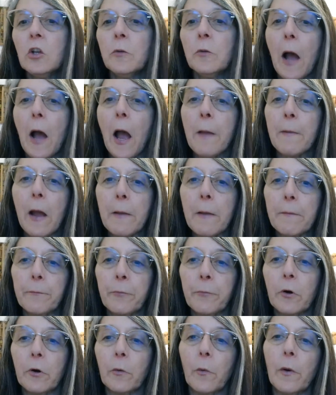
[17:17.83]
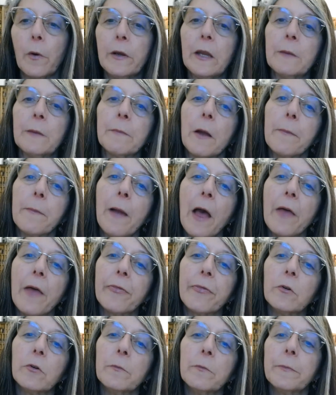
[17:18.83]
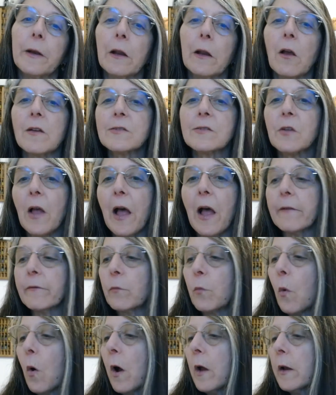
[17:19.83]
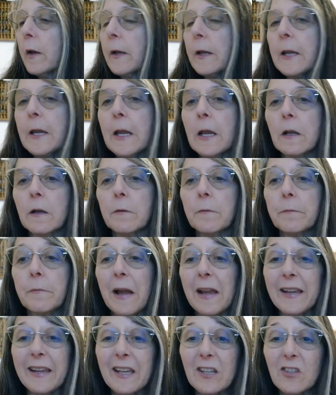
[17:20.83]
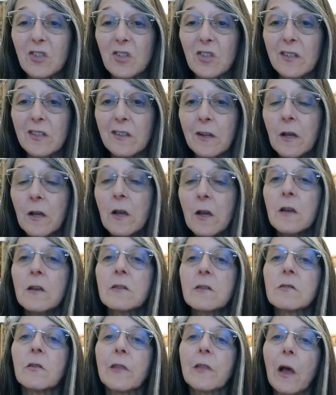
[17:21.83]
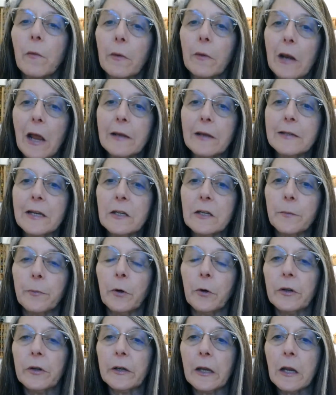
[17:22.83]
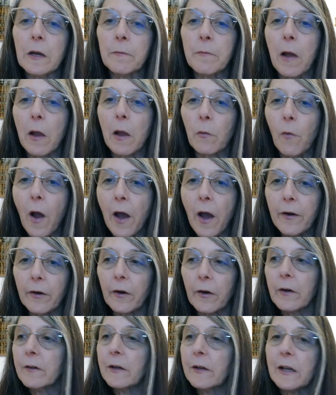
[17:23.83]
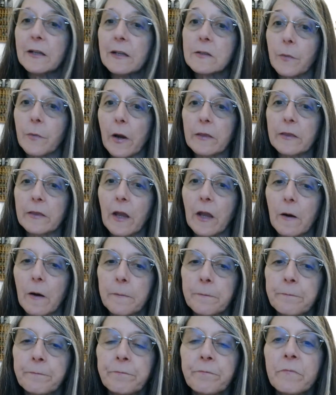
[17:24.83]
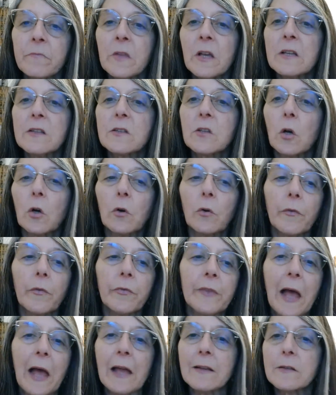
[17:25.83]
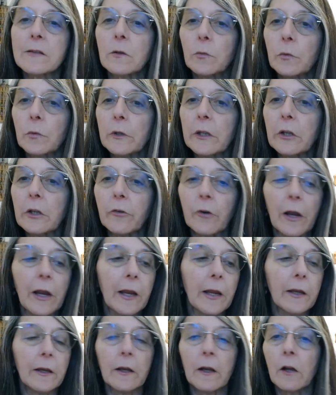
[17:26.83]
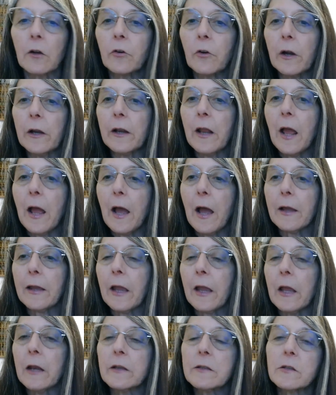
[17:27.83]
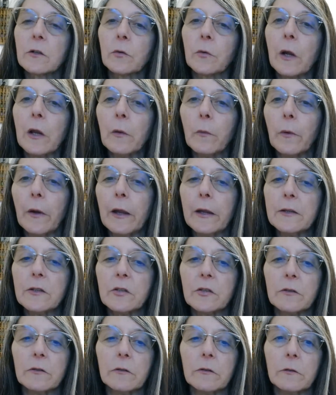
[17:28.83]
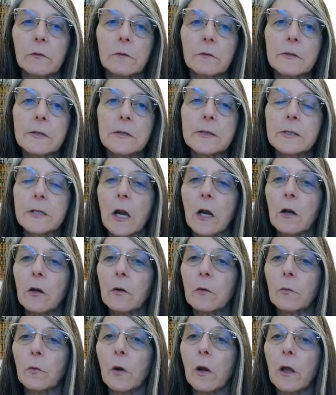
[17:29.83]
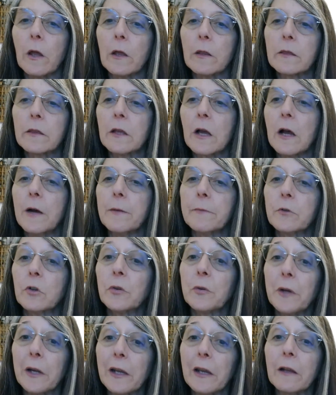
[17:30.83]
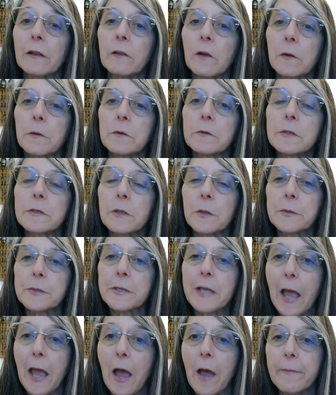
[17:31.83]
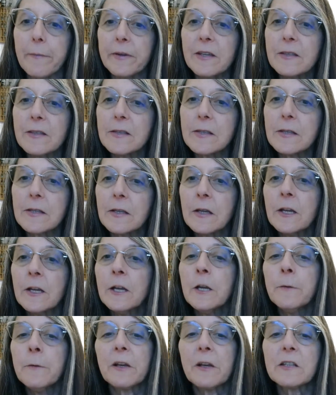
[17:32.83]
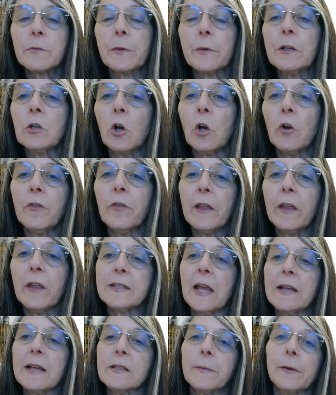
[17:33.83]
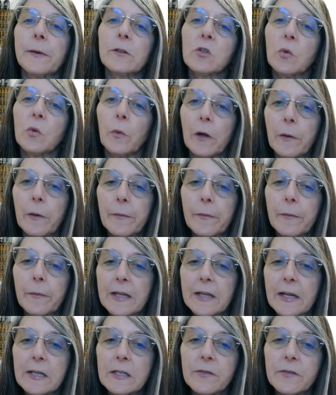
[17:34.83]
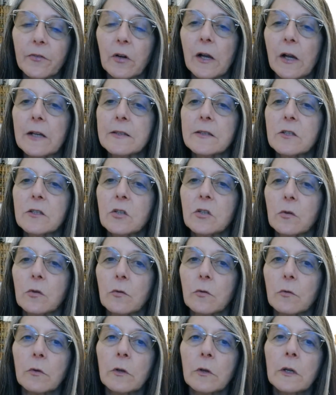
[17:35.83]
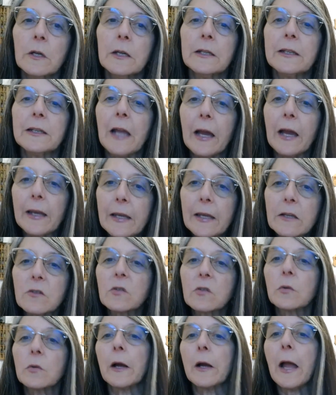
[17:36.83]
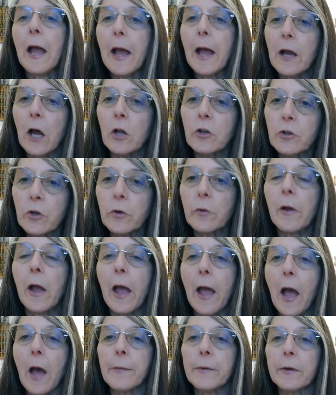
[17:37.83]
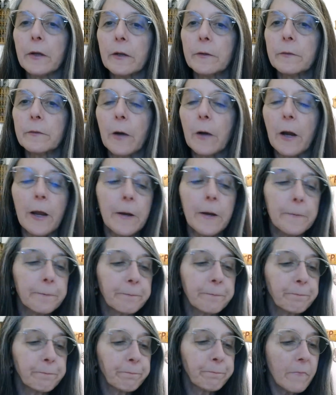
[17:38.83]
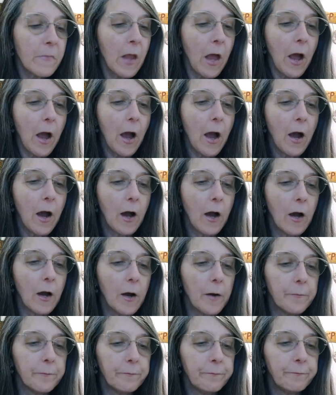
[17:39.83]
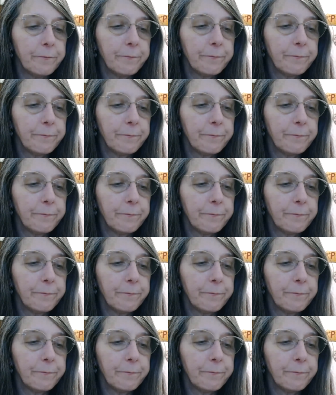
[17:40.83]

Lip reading: I might put one in my bathroom, but I also have one in my kitchen so that when I need to put it in my water, it's right there. So that is a great hack, and it's a great way to start with creating those habits, because we know that it takes about 21 days for us to get into a new habit, right? Um,